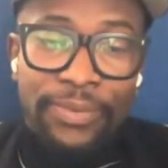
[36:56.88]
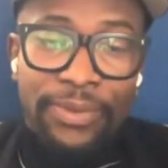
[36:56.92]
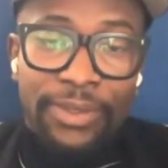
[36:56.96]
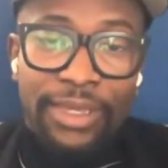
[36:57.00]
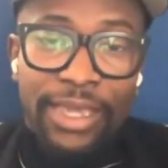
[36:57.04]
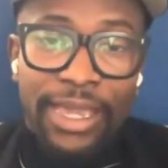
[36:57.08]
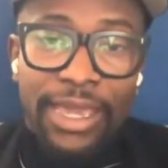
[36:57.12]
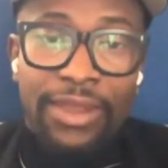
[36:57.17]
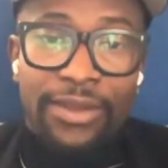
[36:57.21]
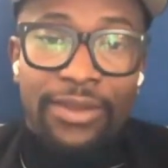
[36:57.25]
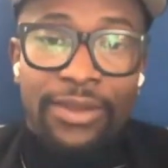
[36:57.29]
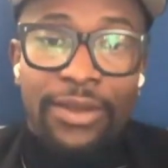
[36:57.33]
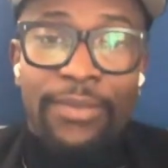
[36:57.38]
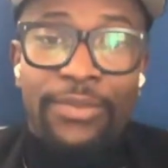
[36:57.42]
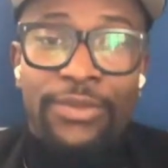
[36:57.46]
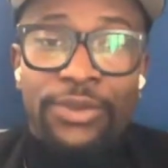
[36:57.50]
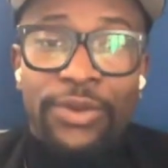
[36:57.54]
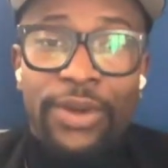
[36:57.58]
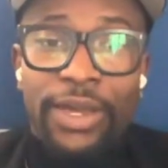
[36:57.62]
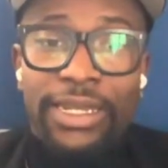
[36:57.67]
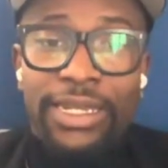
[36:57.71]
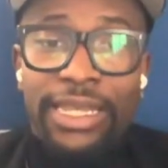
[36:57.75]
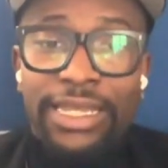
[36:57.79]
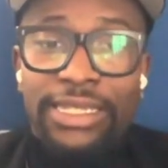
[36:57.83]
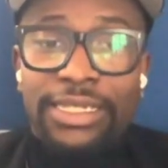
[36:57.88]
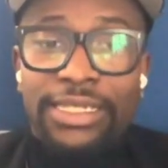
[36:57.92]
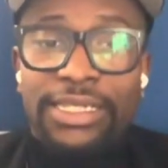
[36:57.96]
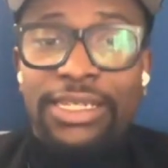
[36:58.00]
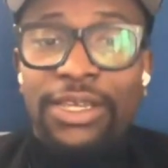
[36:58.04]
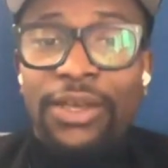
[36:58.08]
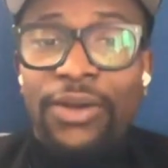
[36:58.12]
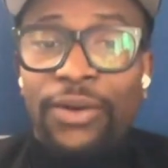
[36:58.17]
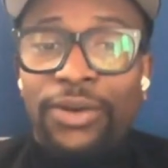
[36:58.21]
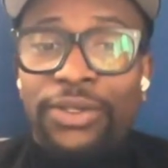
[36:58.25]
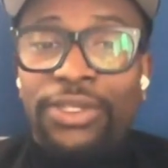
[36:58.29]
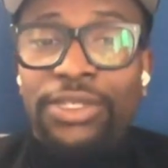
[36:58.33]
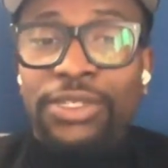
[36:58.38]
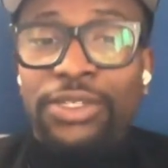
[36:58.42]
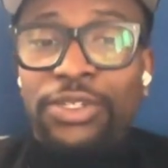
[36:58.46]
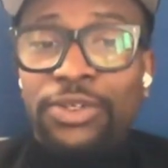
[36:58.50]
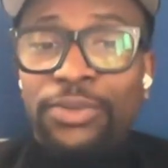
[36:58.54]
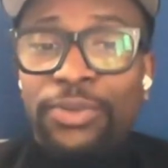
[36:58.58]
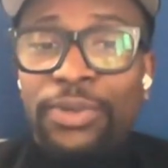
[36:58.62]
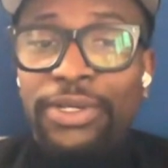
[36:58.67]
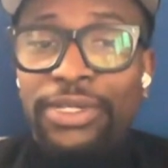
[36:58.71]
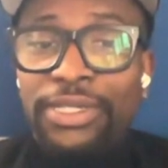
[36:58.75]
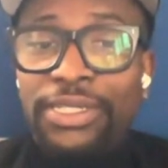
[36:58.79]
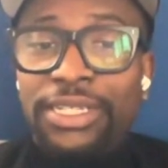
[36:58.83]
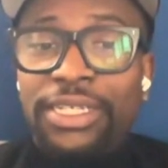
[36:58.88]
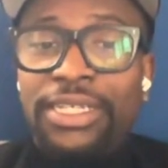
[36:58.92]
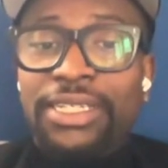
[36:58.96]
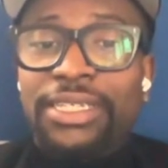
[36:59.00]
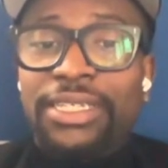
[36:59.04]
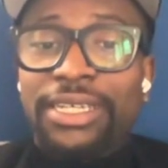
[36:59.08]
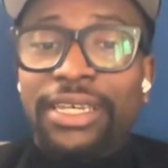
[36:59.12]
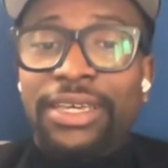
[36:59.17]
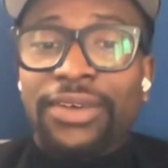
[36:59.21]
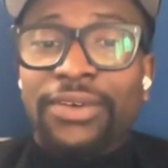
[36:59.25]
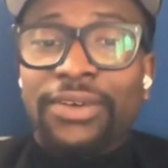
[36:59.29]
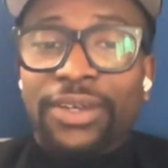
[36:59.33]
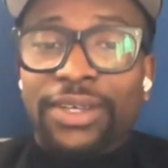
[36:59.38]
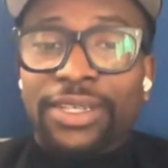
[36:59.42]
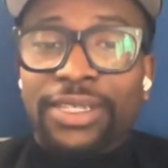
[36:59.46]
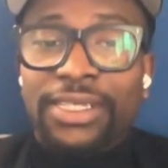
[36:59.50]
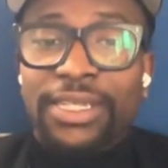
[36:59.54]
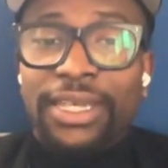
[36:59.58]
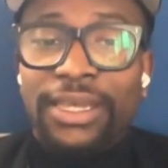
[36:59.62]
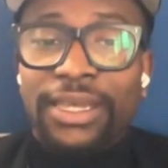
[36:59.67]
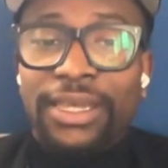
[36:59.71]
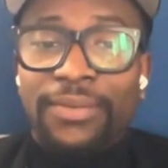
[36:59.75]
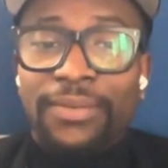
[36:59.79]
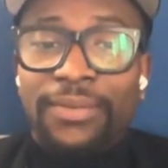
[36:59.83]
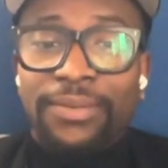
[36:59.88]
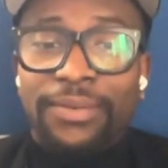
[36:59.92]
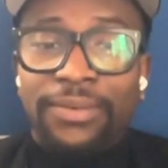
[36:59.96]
I am trying not to go into too much detail because um,